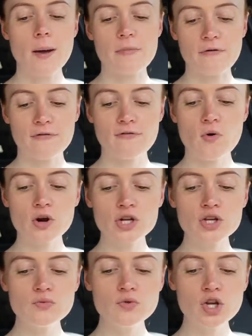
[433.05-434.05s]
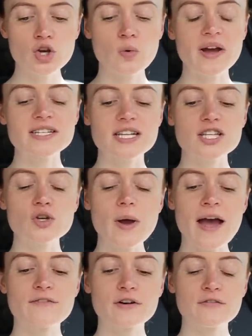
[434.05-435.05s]
Before you knew, did you
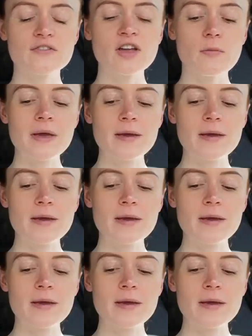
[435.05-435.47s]
ever feel